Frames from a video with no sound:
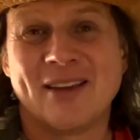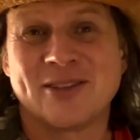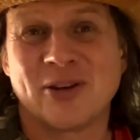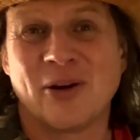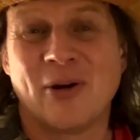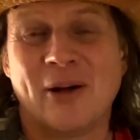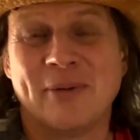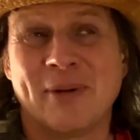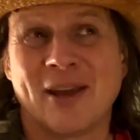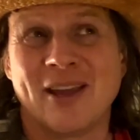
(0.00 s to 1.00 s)
So I'll
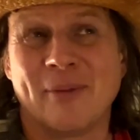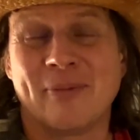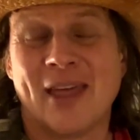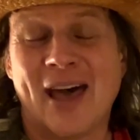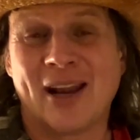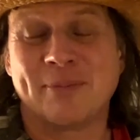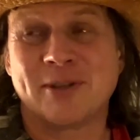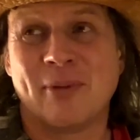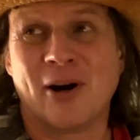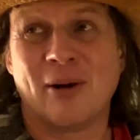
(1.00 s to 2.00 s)
be picking that up
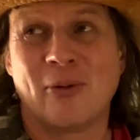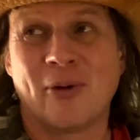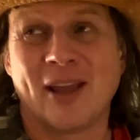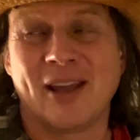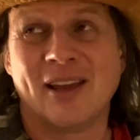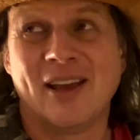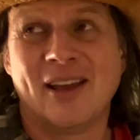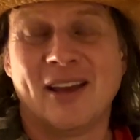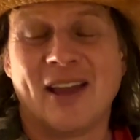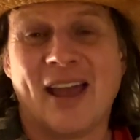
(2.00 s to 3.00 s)
tomorrow morning
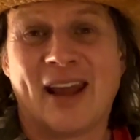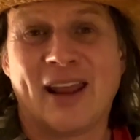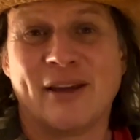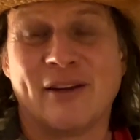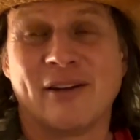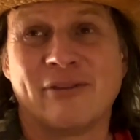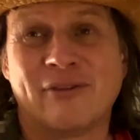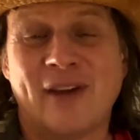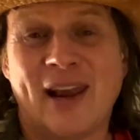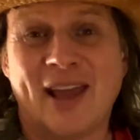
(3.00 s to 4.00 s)
at a
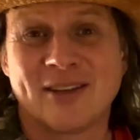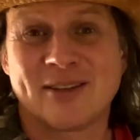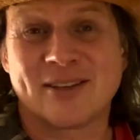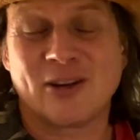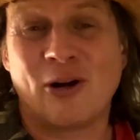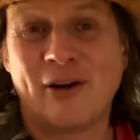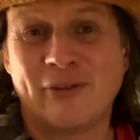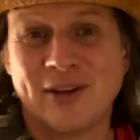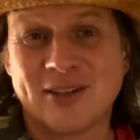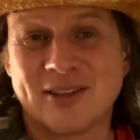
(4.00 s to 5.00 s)
FedEx
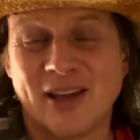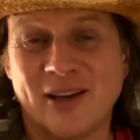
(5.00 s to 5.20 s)
office,